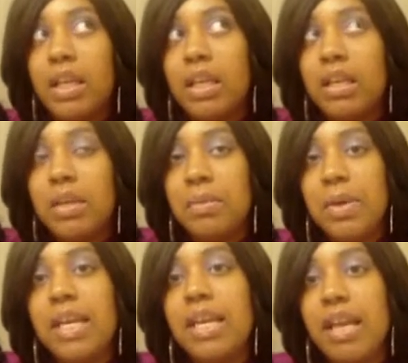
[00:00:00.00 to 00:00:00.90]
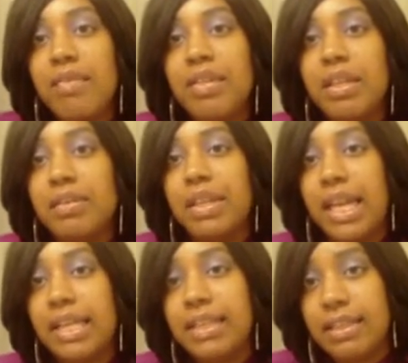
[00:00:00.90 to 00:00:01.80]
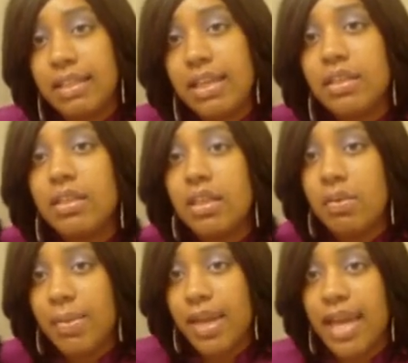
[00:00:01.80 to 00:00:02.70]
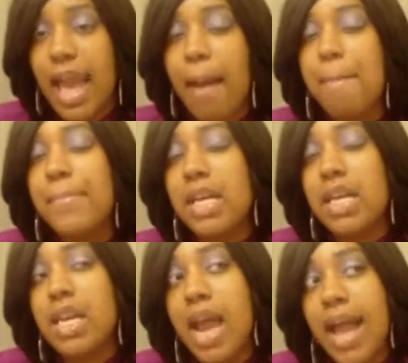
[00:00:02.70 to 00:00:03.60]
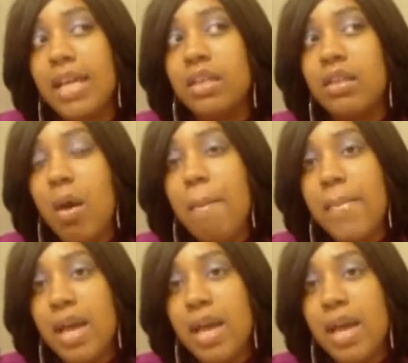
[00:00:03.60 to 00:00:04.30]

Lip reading: You want enough glue that it sticks to the wig cap, but not so